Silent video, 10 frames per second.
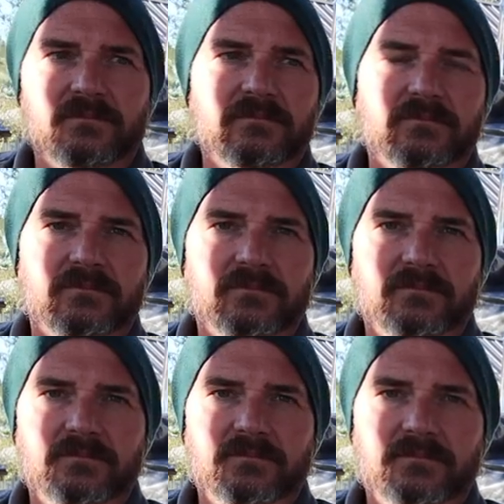
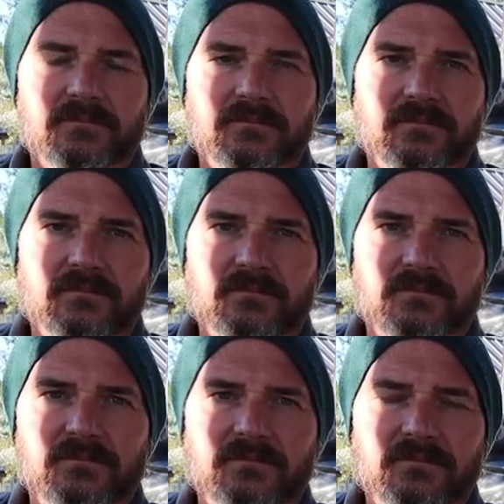
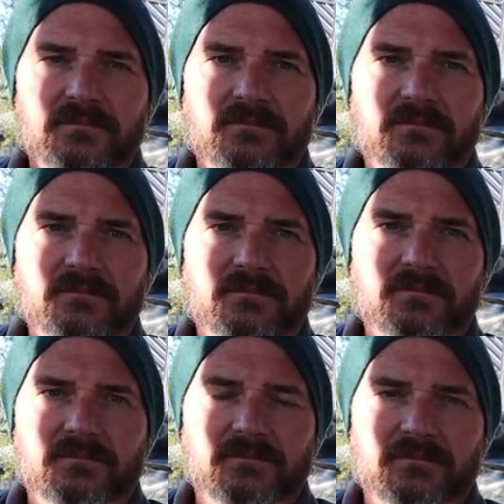
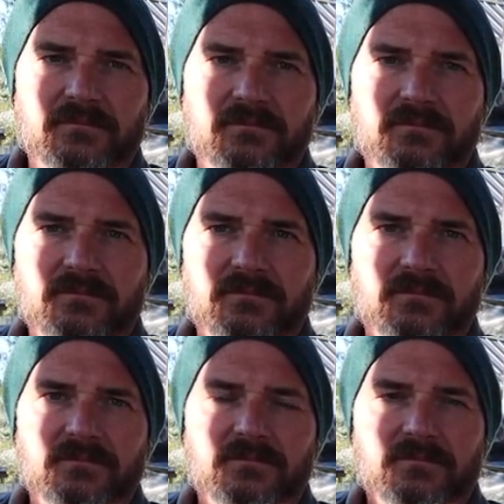
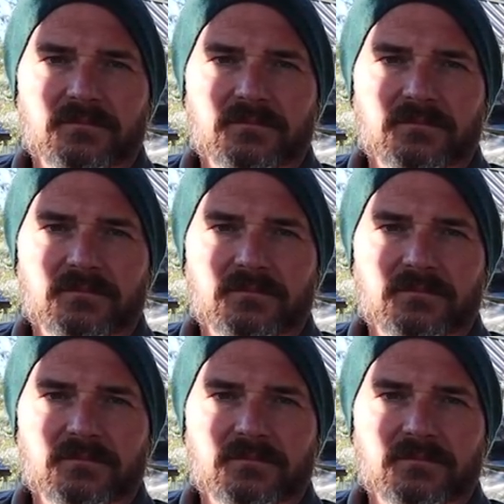[no speech]